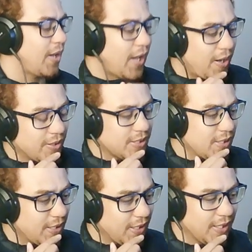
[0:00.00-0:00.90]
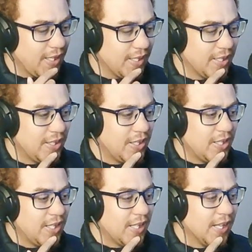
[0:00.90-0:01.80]
I was thinking that,
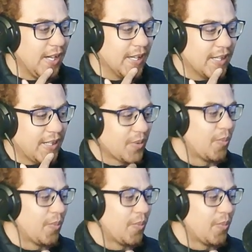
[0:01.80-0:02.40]
like,